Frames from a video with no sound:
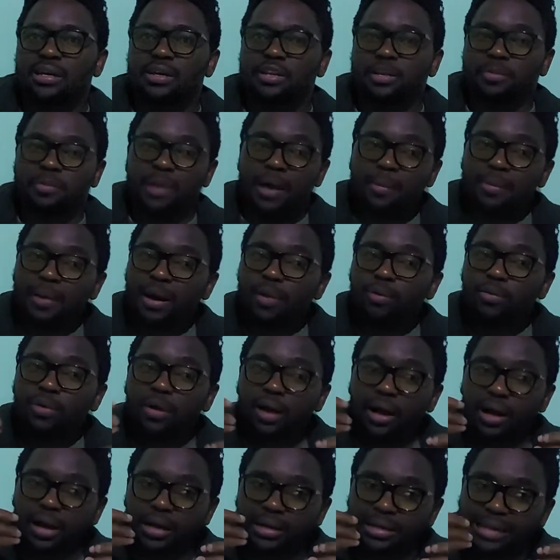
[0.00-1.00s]
Remember,
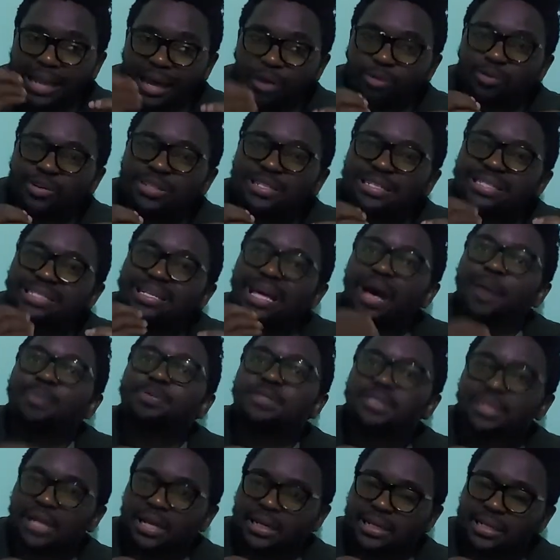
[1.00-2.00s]
language is
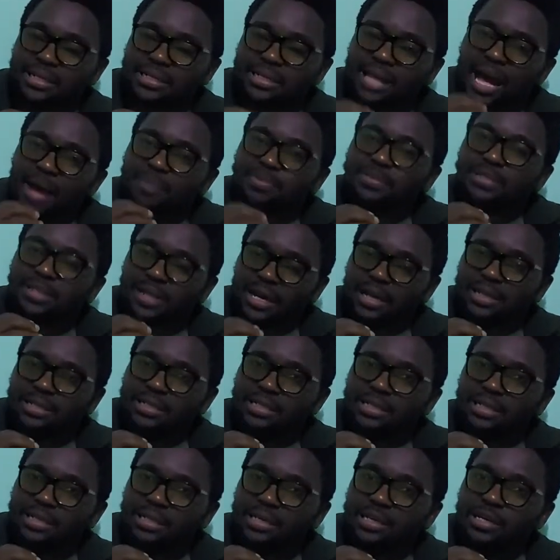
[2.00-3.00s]

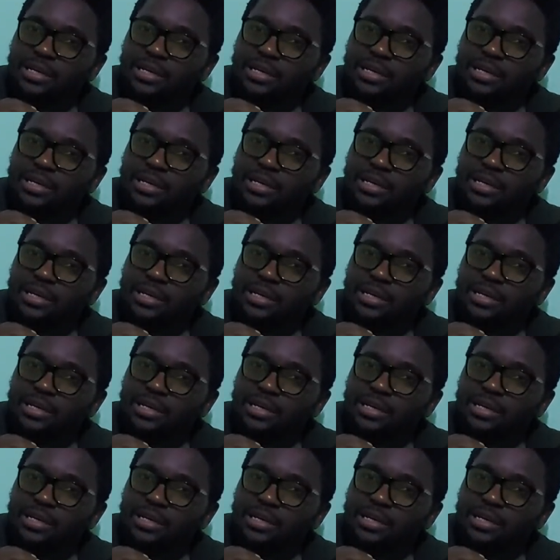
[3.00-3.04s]
abstract.